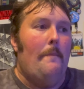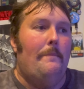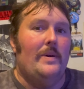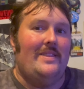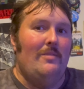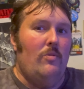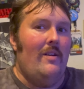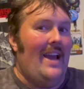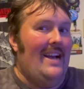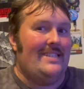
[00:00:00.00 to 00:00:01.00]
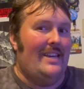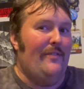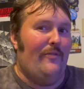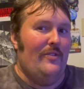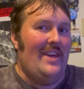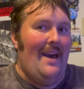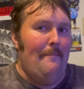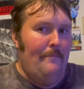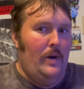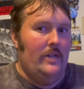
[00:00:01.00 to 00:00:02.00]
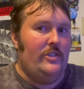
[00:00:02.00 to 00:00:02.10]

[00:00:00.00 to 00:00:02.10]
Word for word: but they weren't asking for that much,